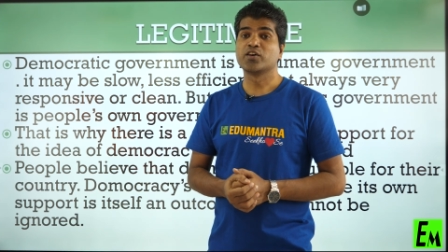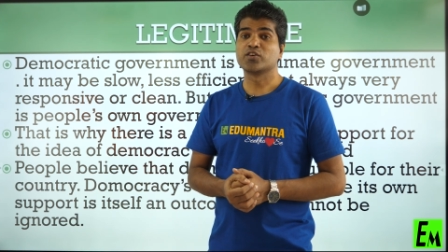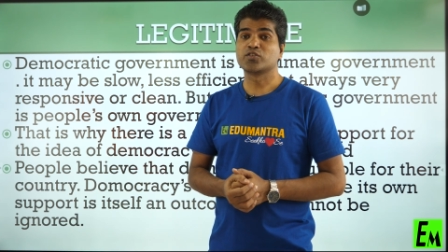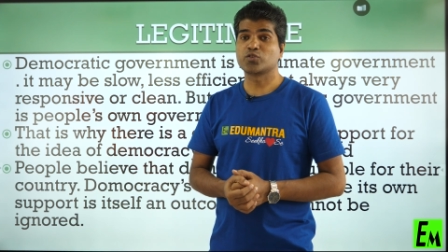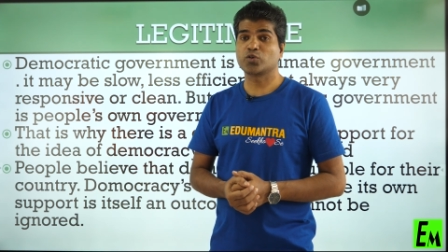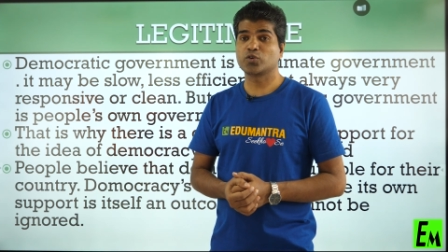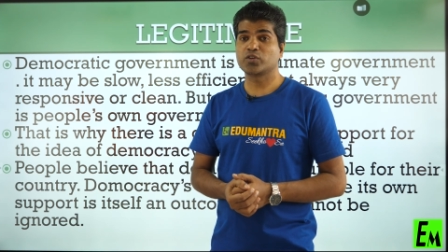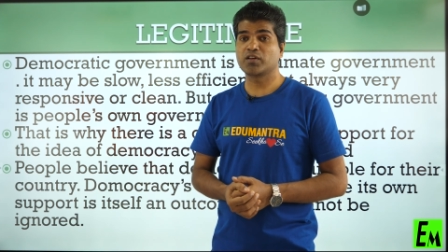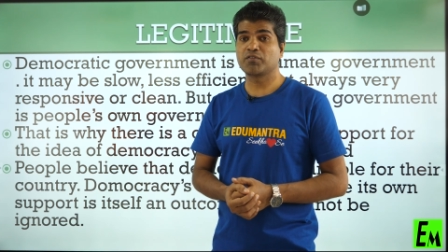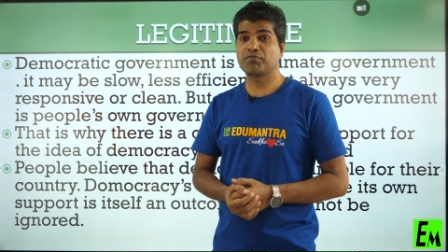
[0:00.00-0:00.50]

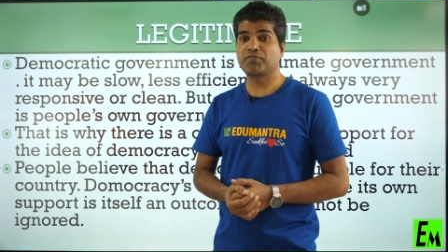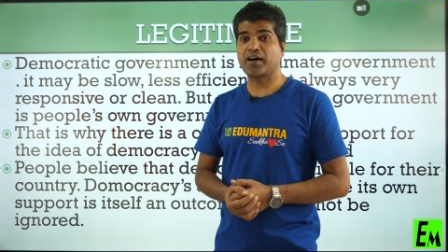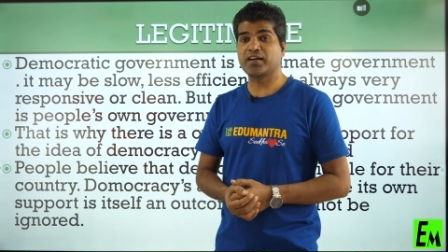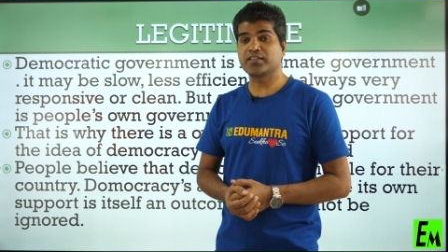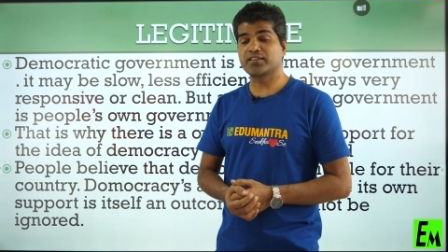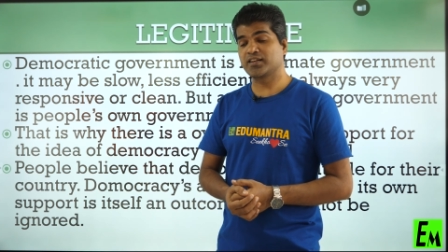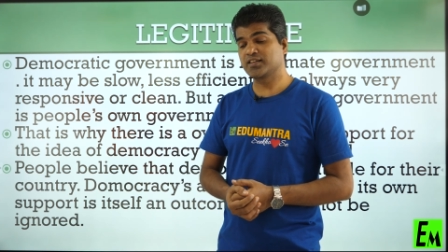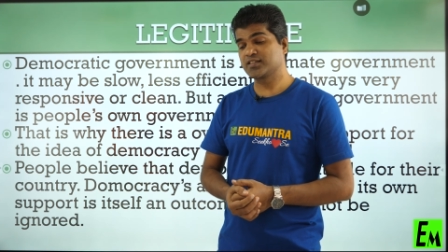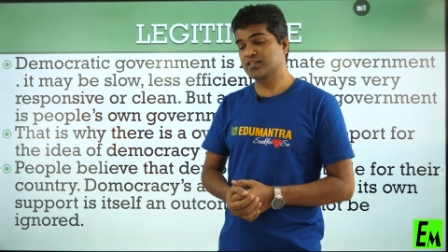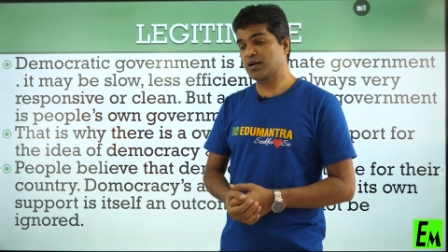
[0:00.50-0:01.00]
So the
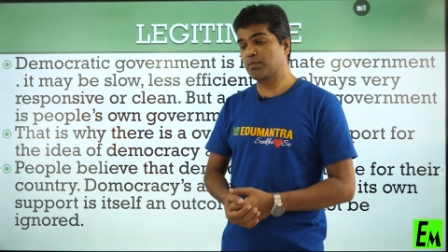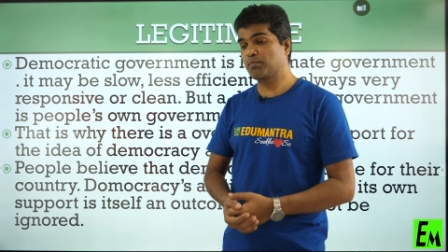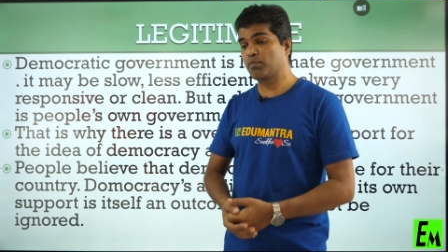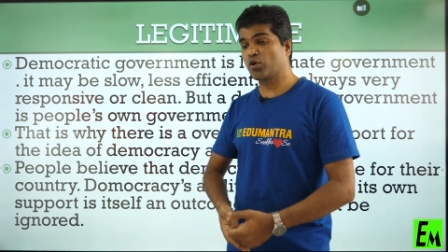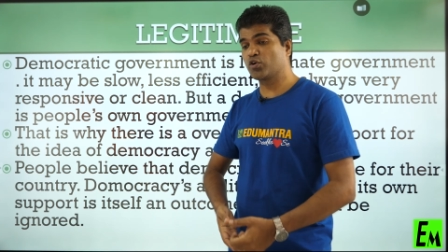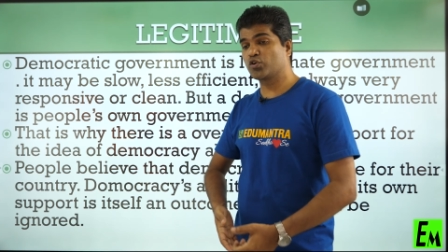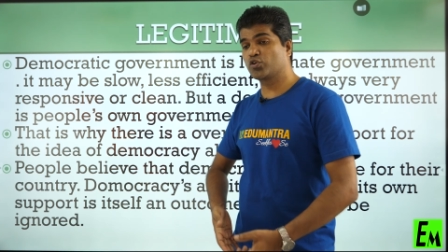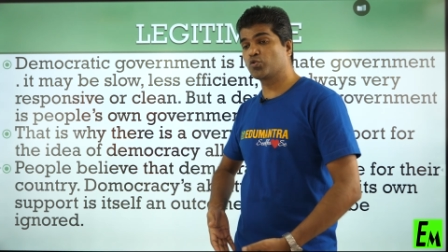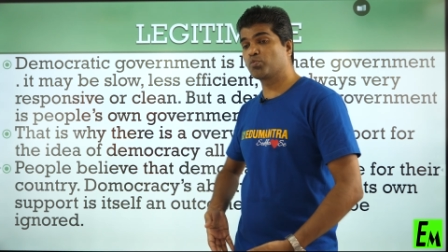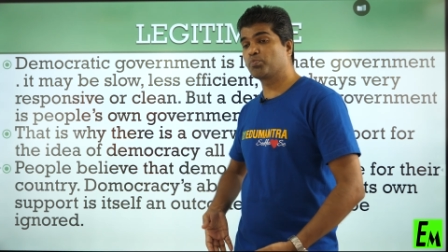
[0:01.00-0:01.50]
father is
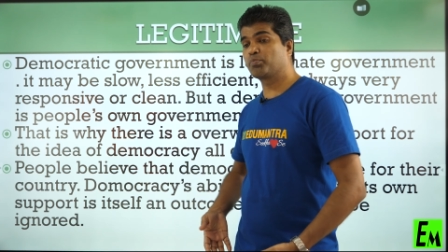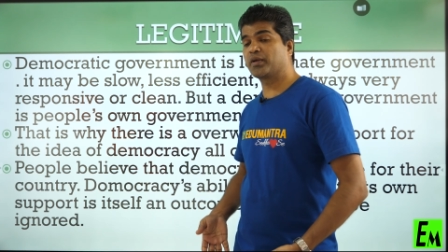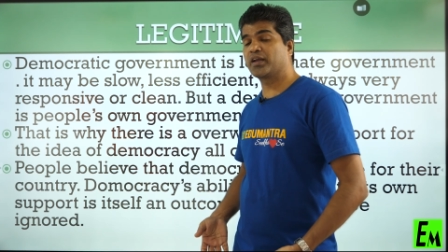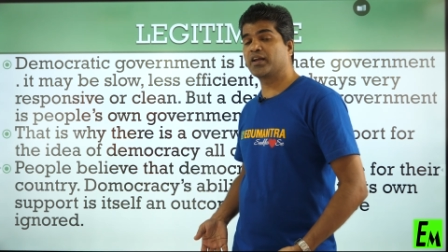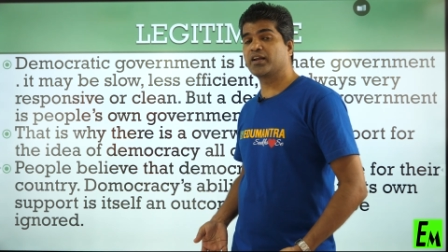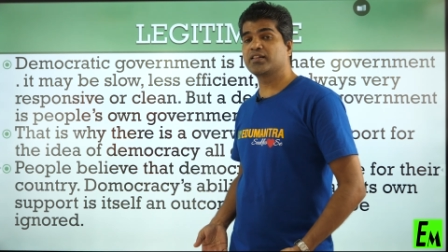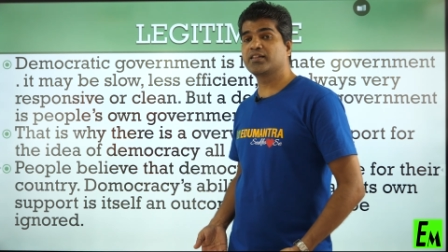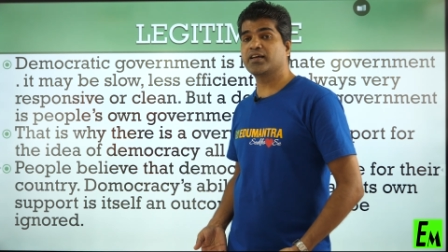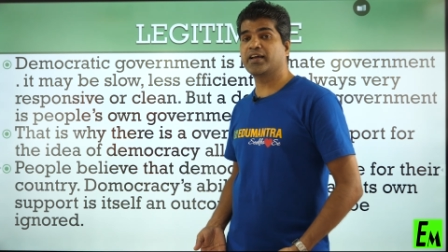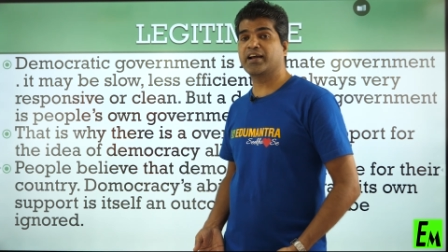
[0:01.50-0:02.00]
about to
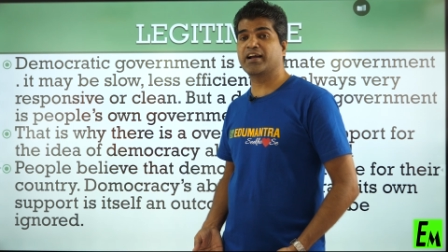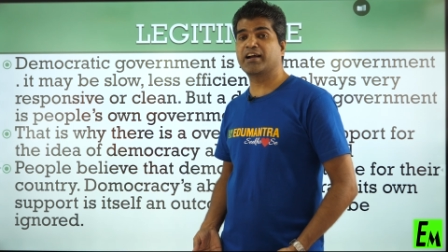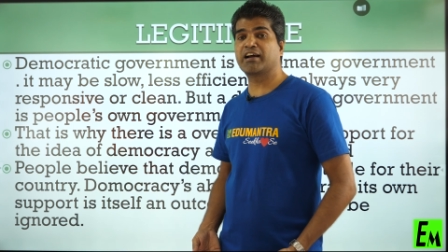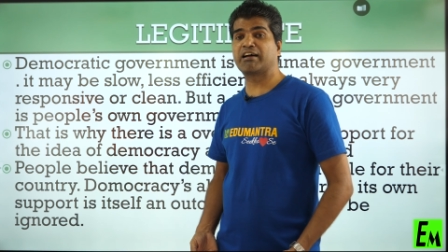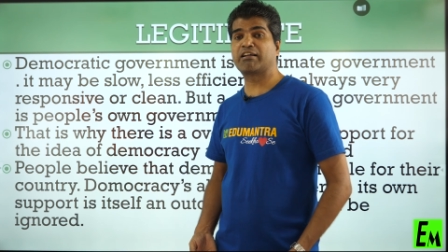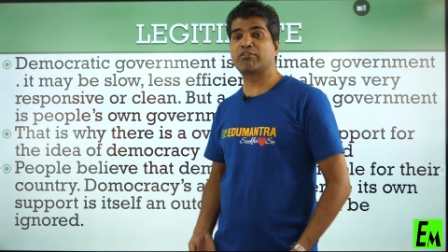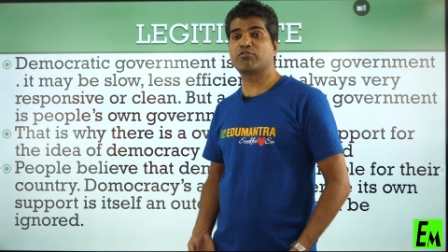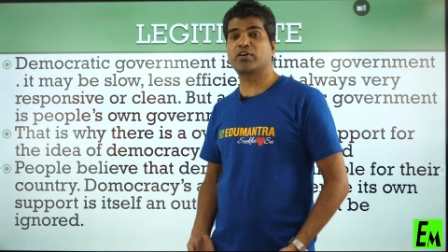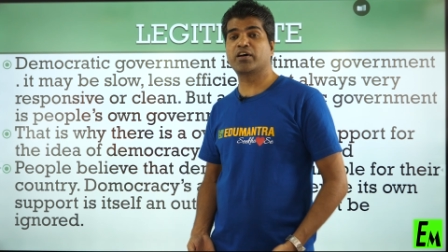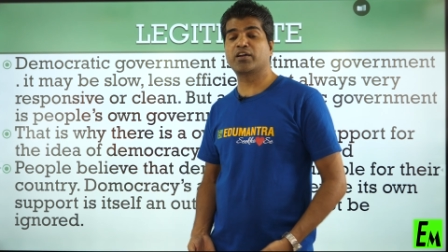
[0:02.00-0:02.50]
beat the
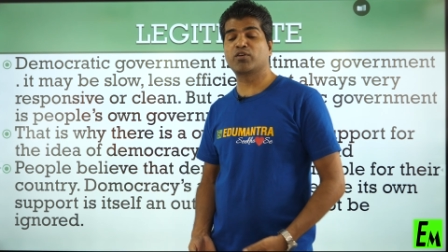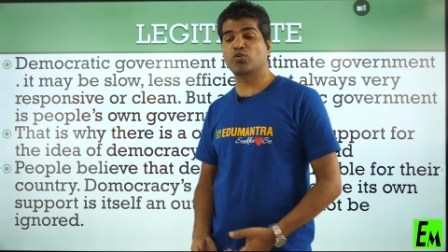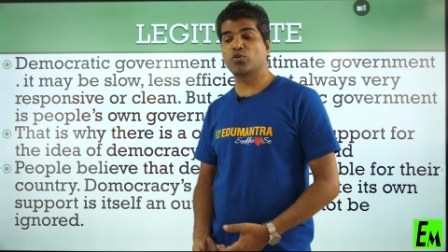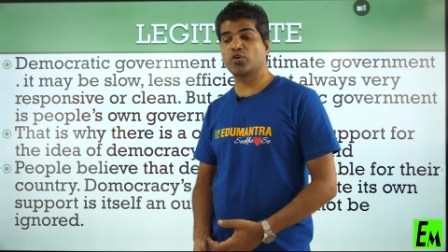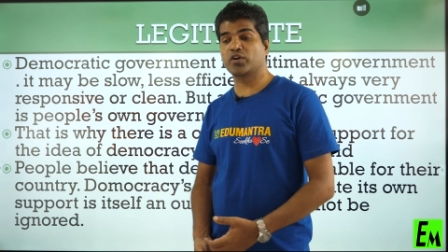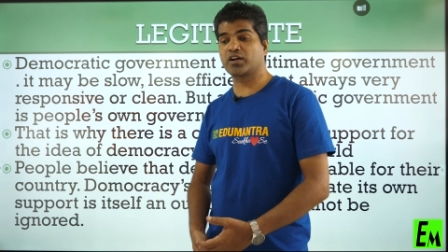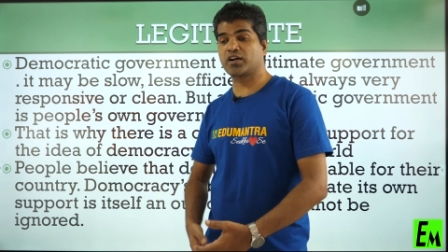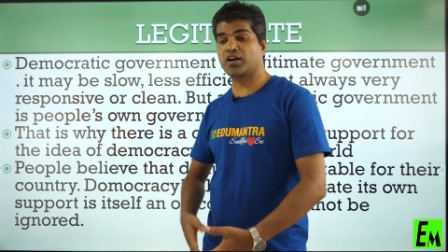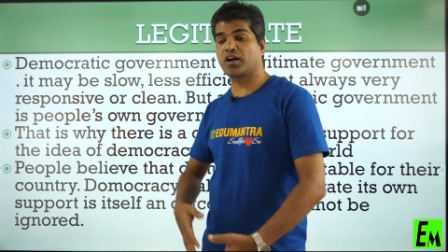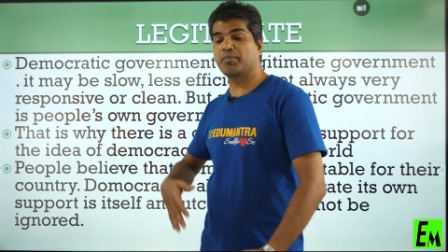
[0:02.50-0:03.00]
younger one
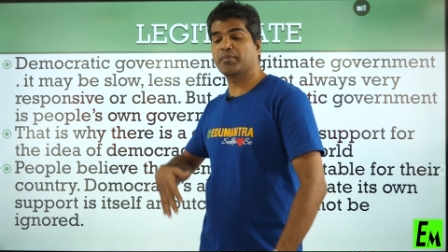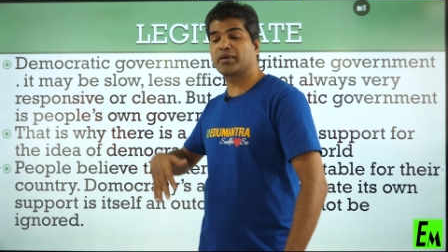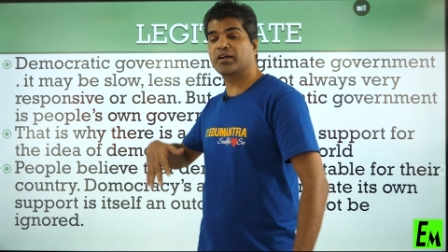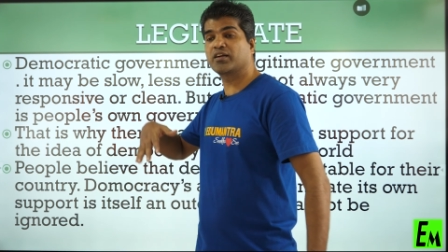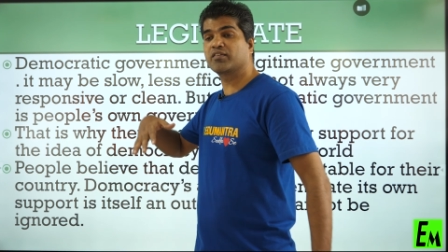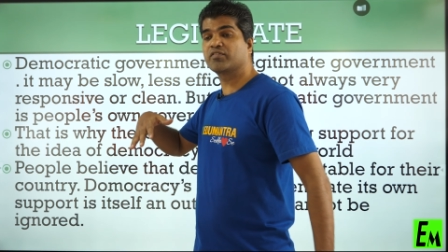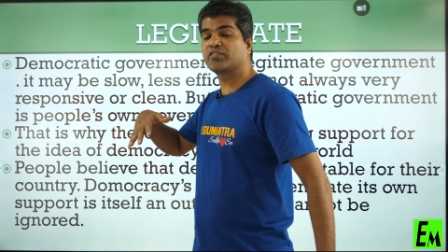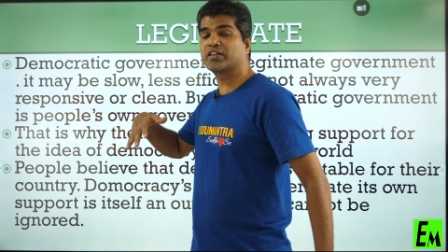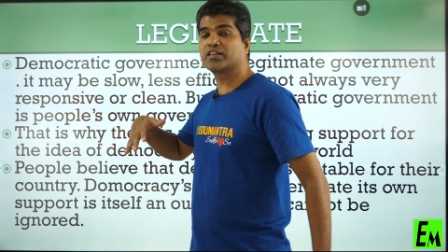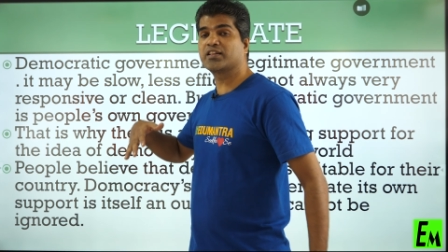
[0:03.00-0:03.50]
or
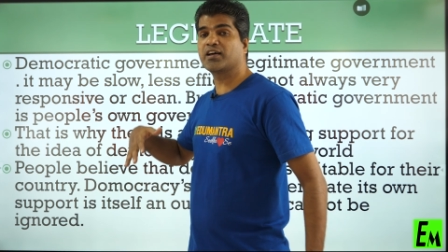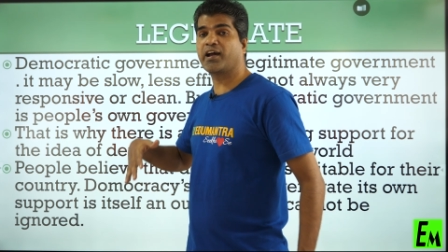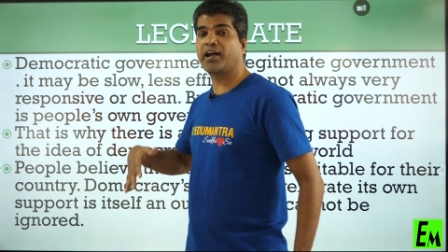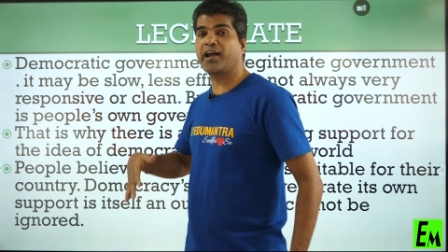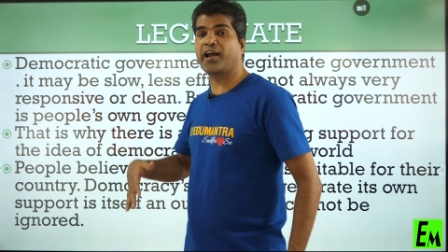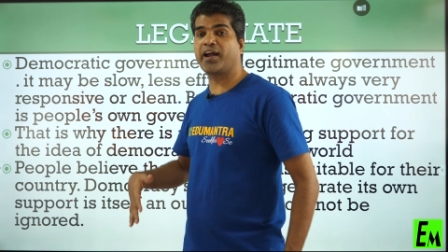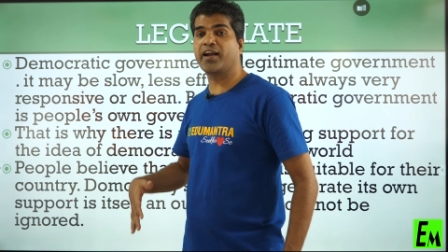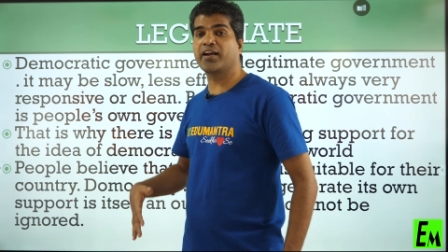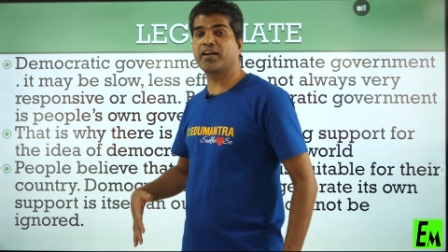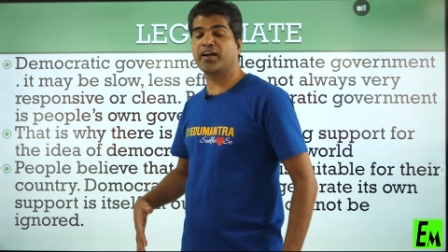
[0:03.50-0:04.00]
coming with the
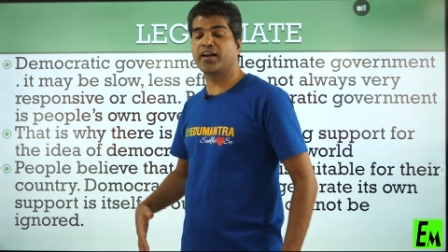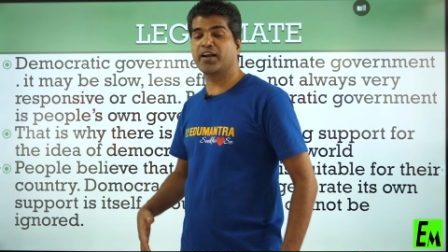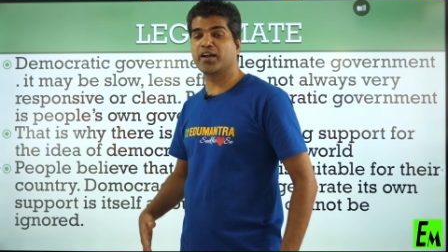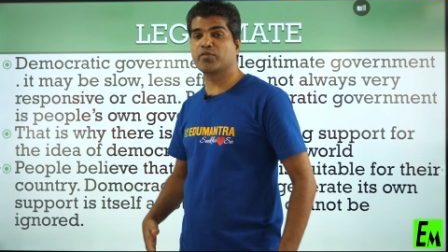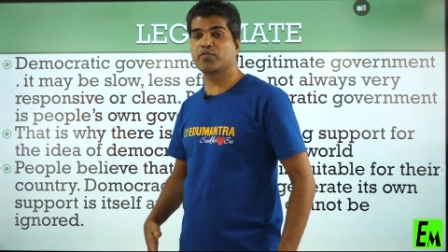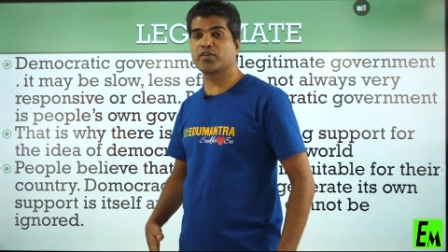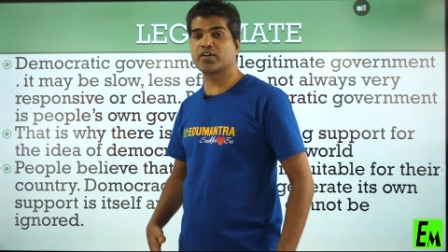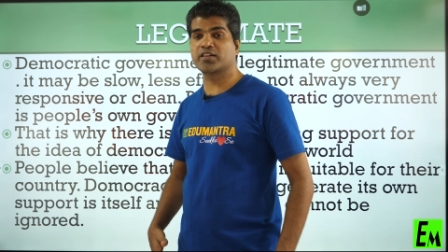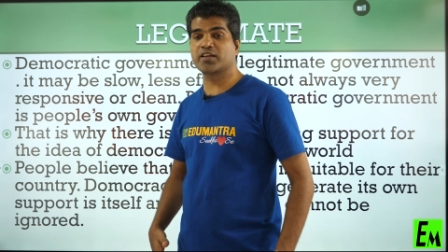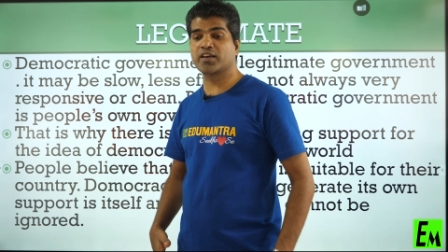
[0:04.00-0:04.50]
hand and
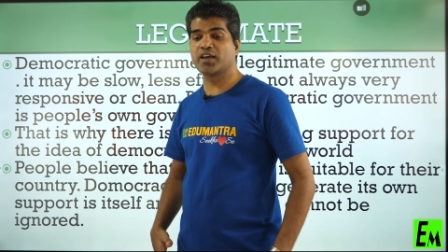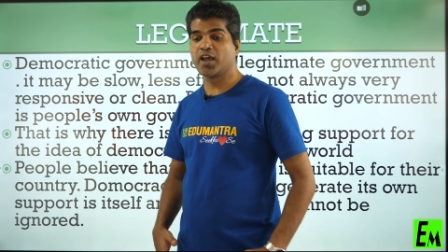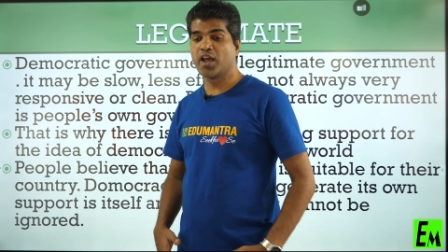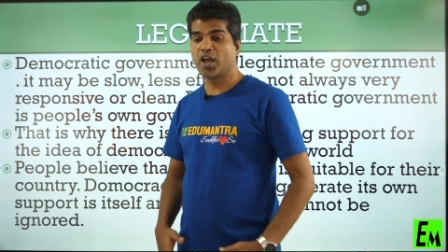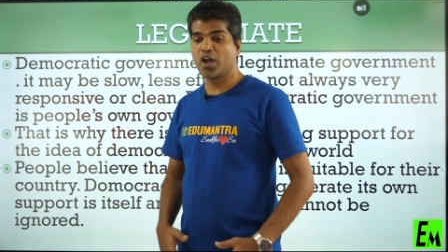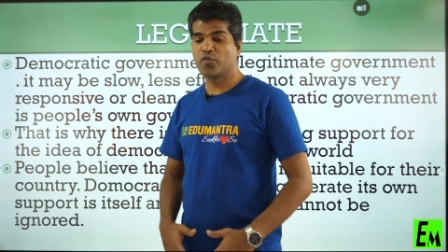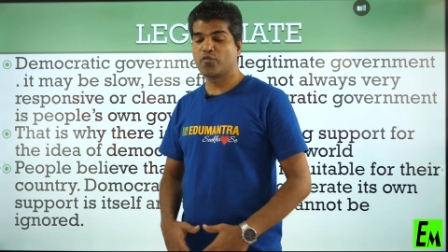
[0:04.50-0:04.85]
everything.